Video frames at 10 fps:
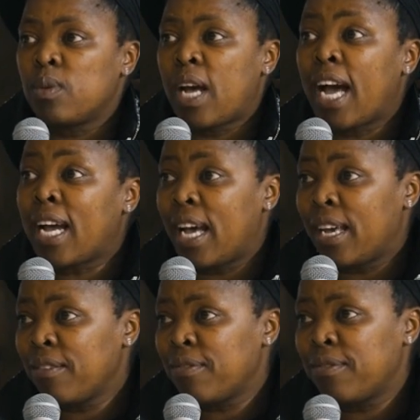
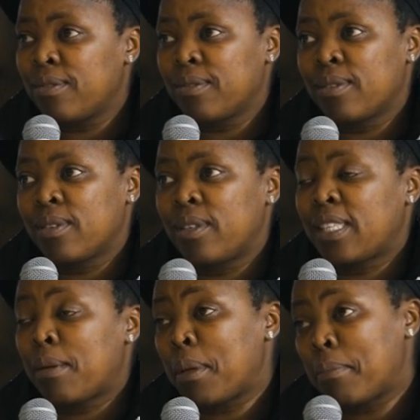archive,
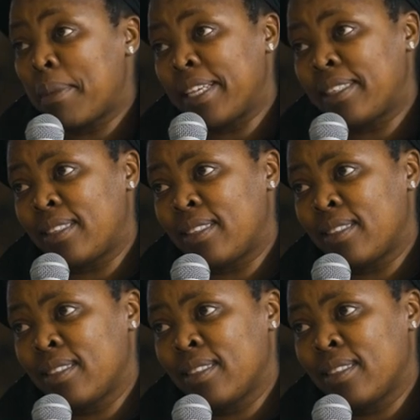because I'm a mess.